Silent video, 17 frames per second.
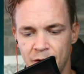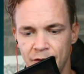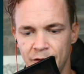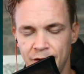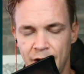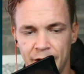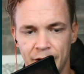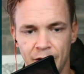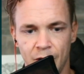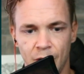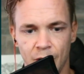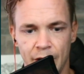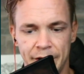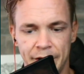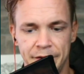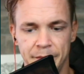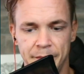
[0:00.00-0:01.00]
There's not a whole
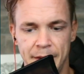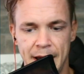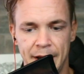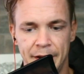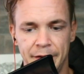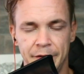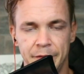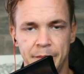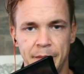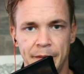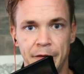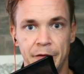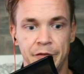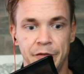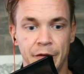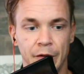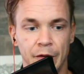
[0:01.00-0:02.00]
lot of demand, but there's
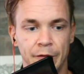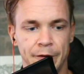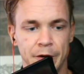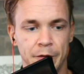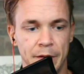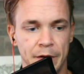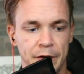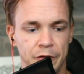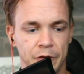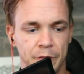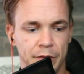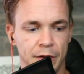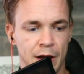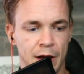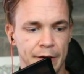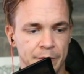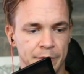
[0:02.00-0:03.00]
still a fair amount of
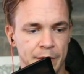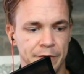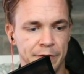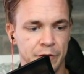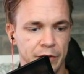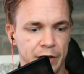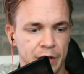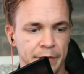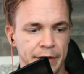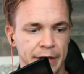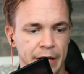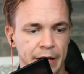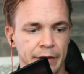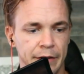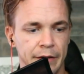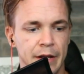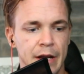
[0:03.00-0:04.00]
supply from everyone coming
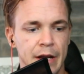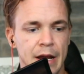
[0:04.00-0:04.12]
in.